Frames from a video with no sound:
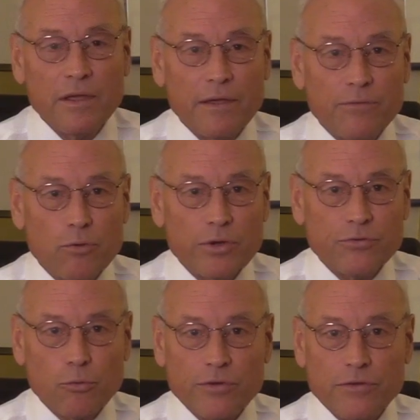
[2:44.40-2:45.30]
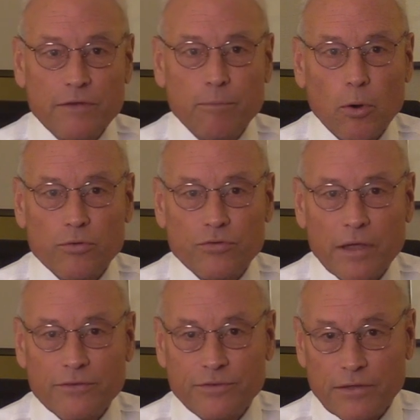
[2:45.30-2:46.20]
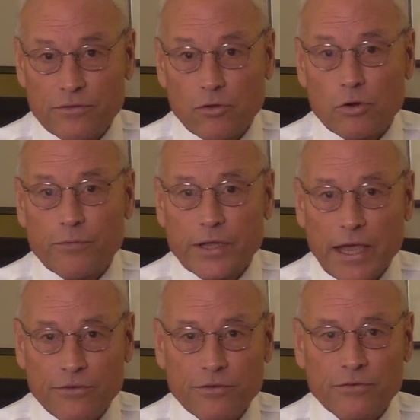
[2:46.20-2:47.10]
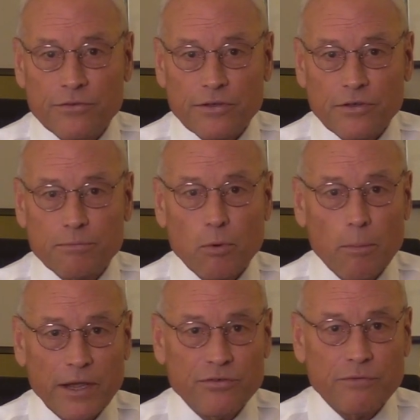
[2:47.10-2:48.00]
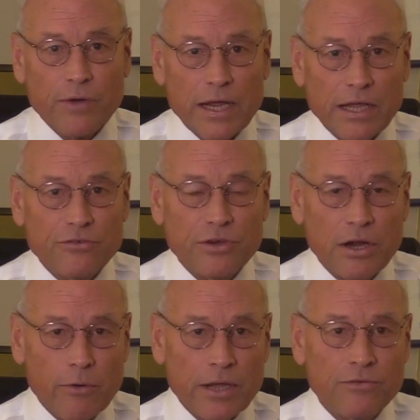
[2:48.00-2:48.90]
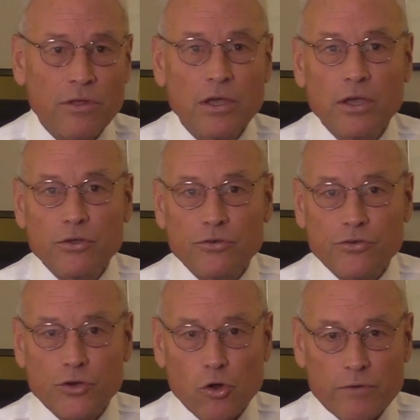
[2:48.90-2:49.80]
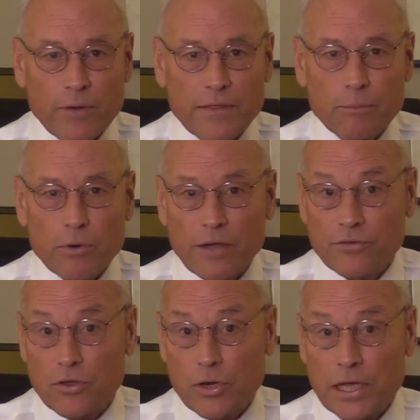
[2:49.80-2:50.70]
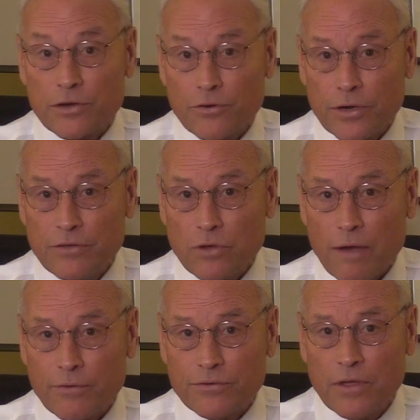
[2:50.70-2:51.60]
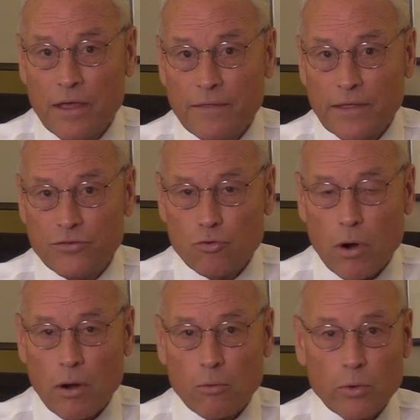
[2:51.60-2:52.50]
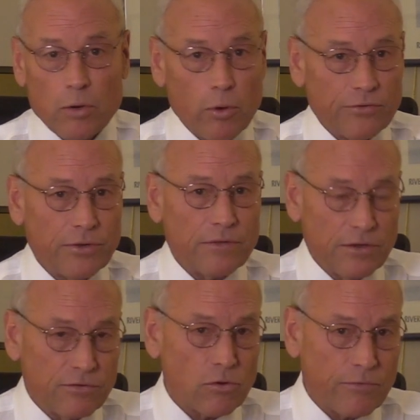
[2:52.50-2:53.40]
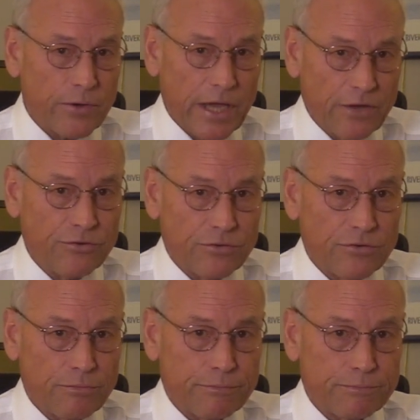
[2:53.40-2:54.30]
If you wish to receive post-sentence notifications such as probation violation hearings, you should notify the prosecuting attorney's office that you are requesting these notifications.